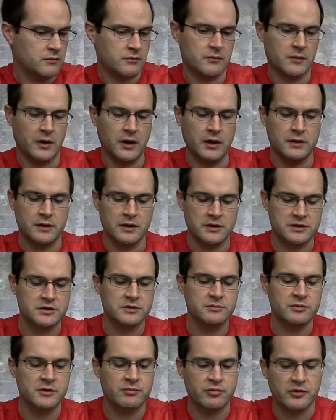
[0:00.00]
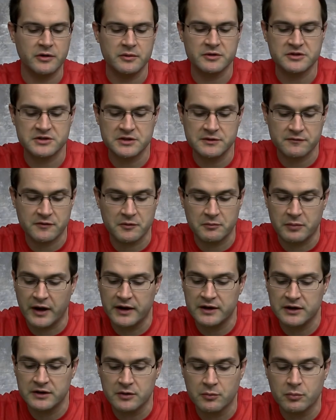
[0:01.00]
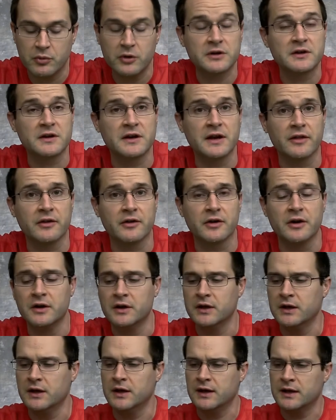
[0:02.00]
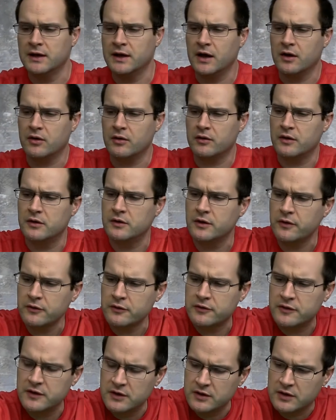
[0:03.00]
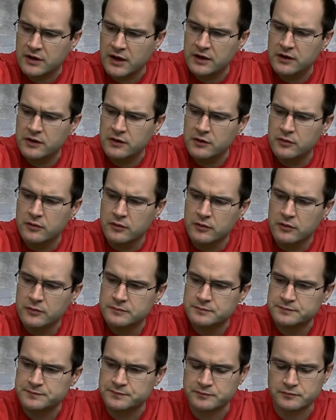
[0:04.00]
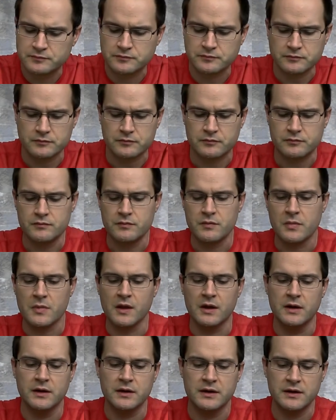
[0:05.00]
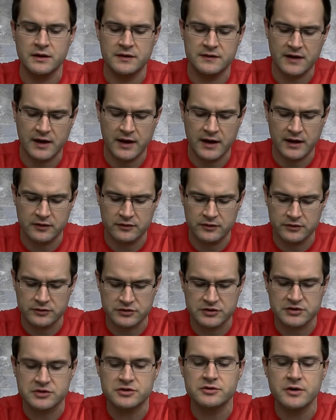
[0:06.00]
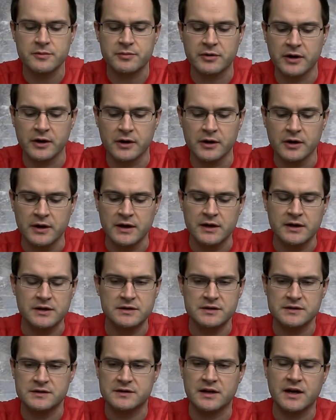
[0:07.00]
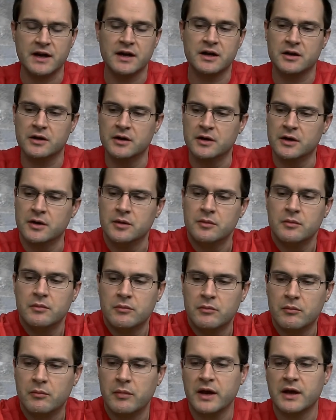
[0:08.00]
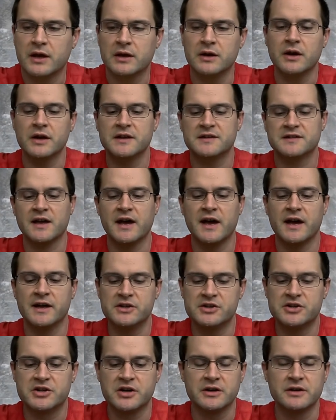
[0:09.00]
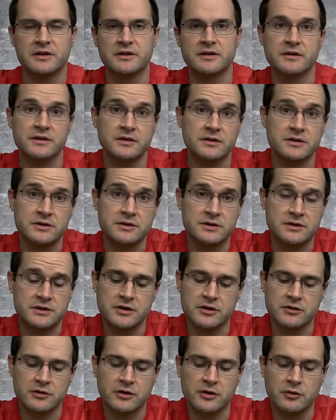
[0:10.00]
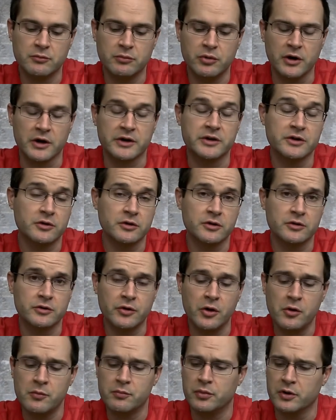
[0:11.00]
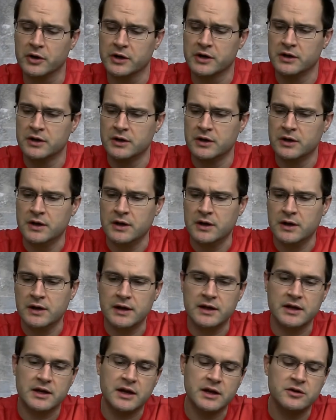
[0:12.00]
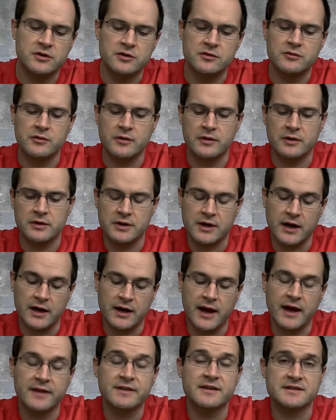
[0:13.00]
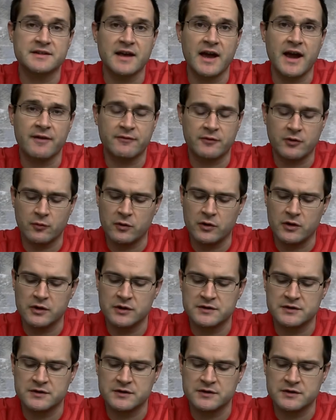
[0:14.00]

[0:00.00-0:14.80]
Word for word: And that should be pretty much it for binding the book together. Now, another thing you can do is add a little strip here just to kind of make a nice edge to your little book, your little notebook. You can do, you kind of add this afterwards,